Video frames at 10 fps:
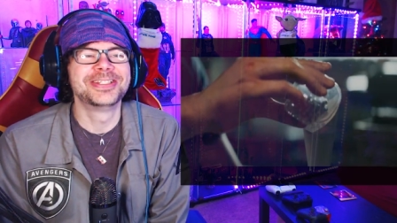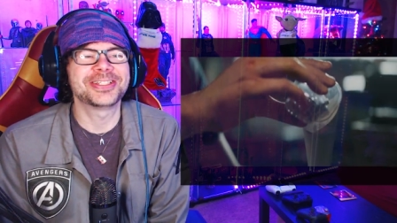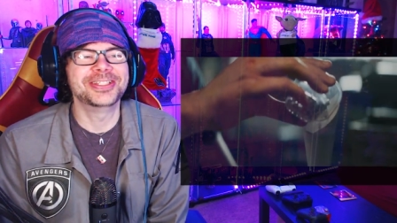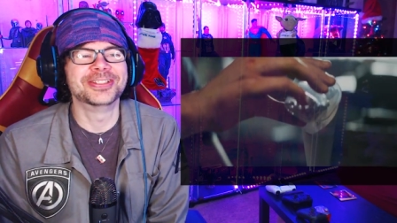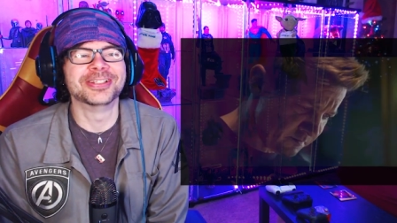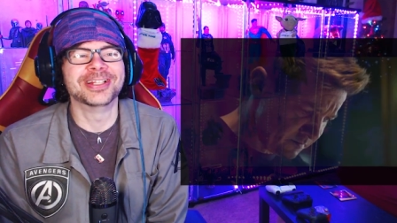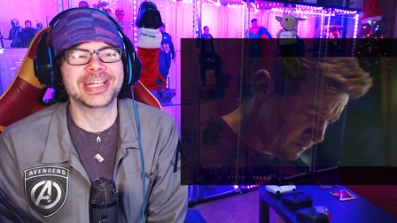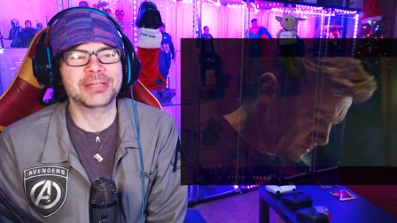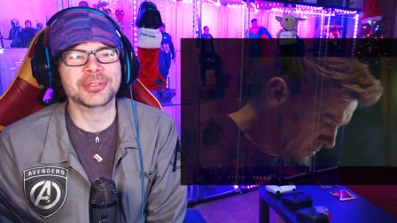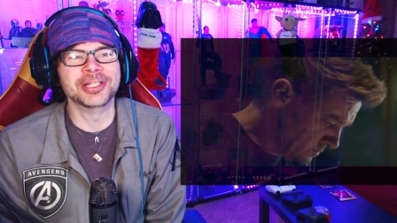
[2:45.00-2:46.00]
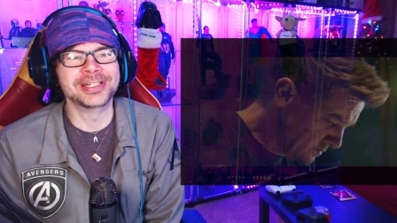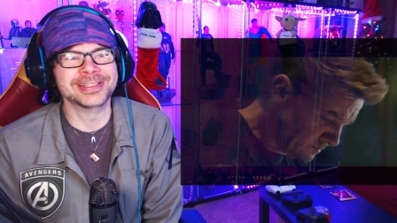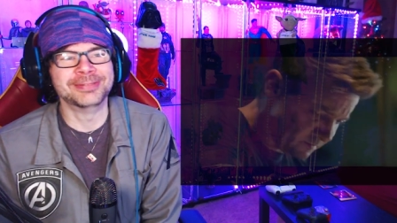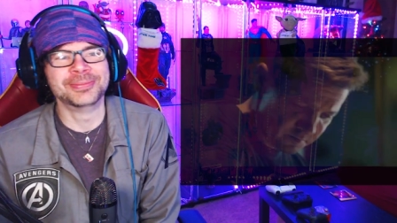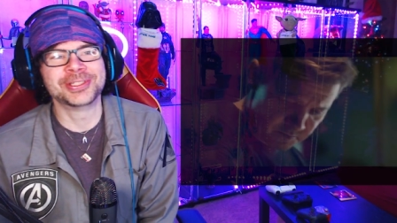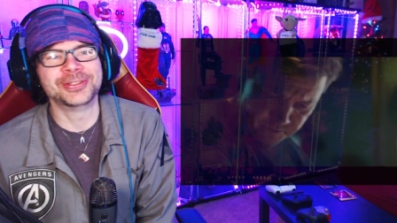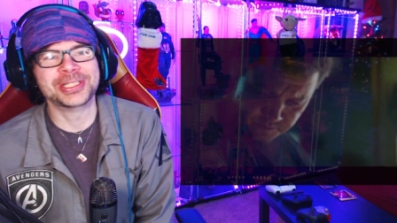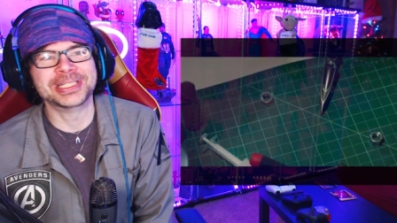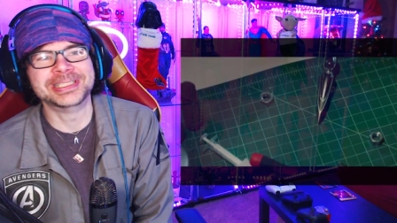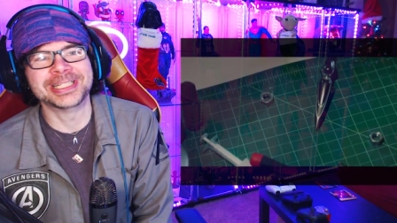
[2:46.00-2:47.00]
She's labeling them so she
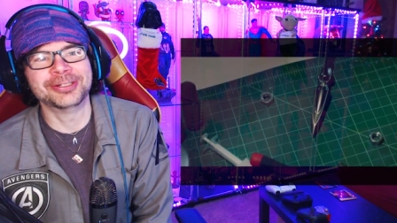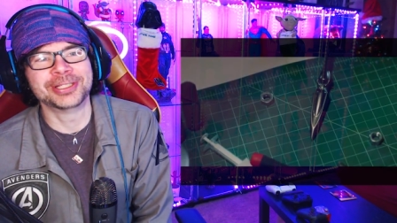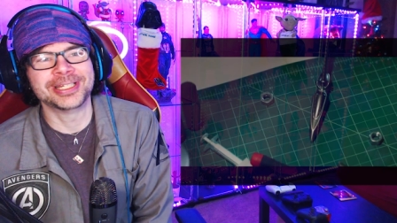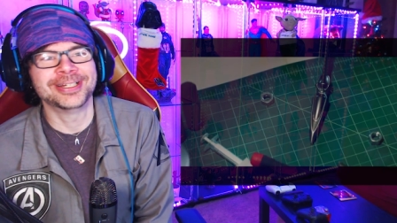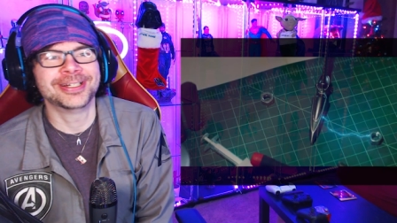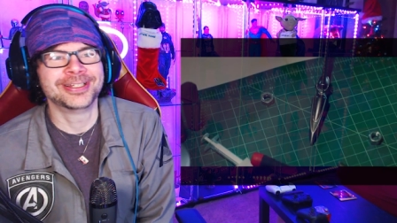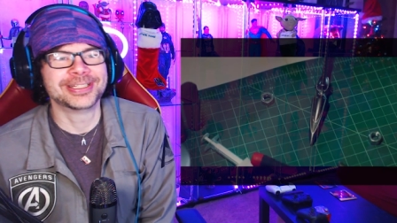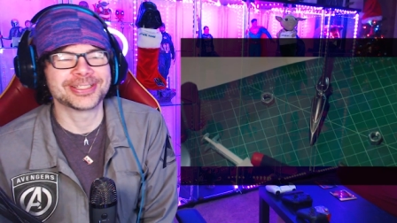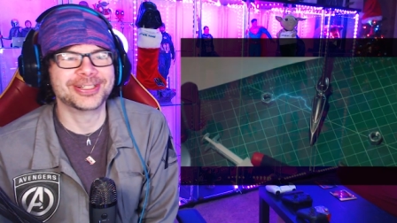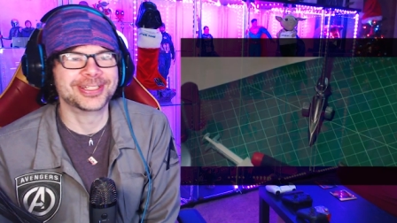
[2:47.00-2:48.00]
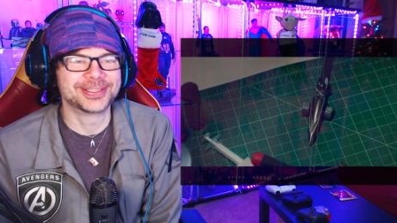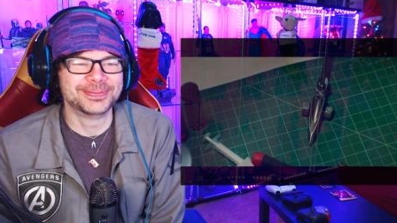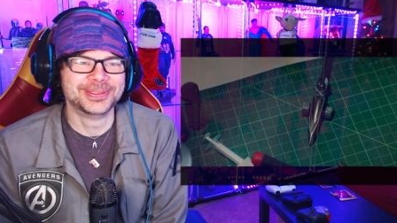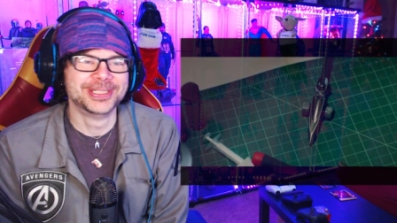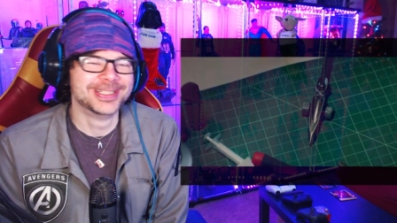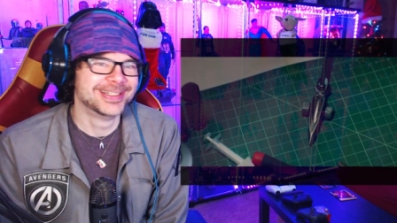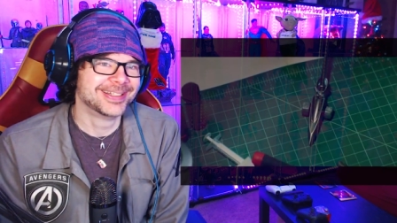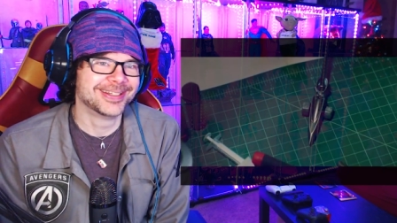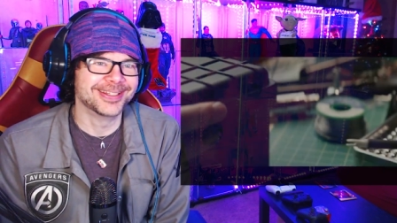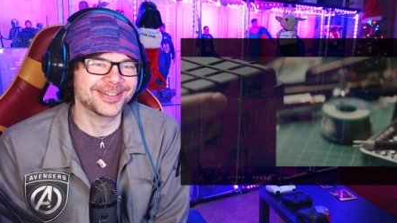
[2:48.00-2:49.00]
can tell what they are. That's awesome.
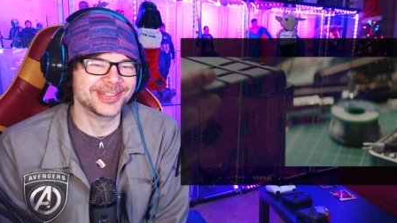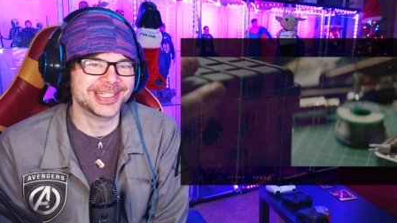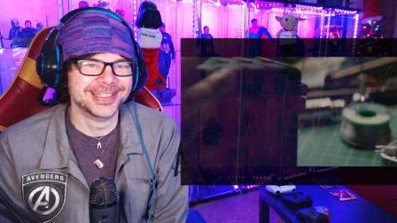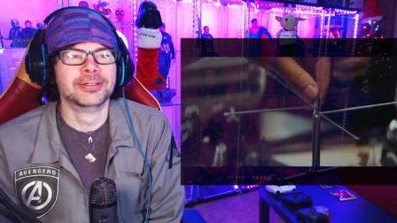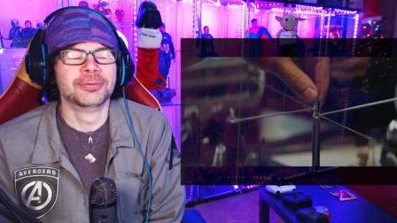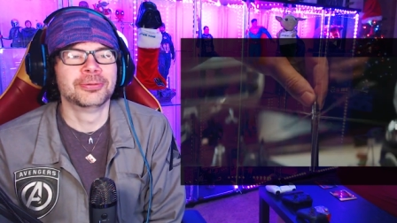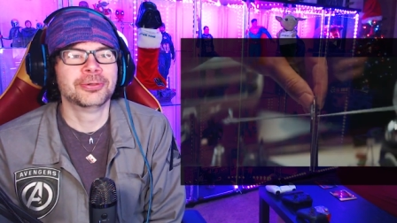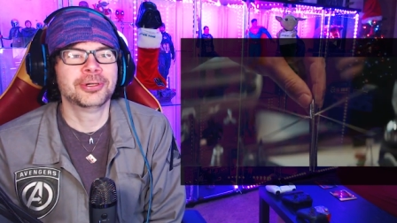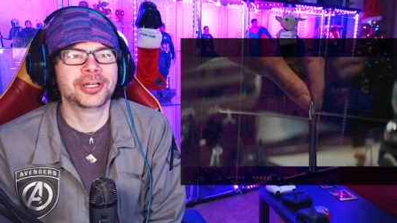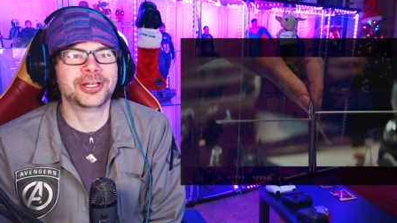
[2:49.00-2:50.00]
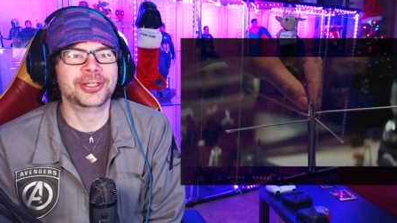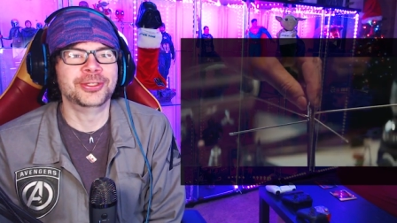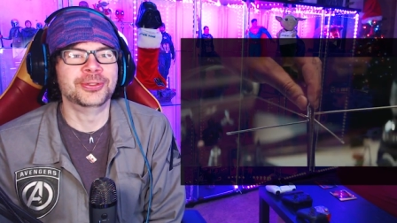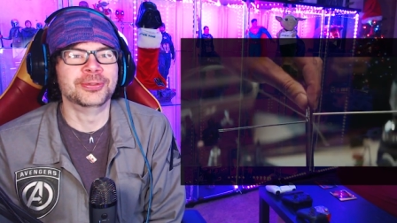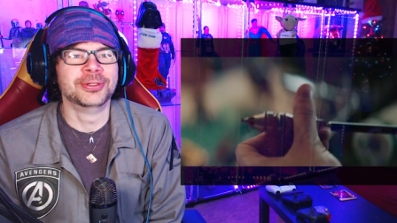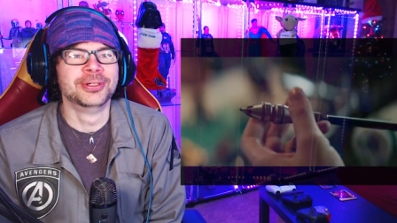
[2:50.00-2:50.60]
Love it. What are you...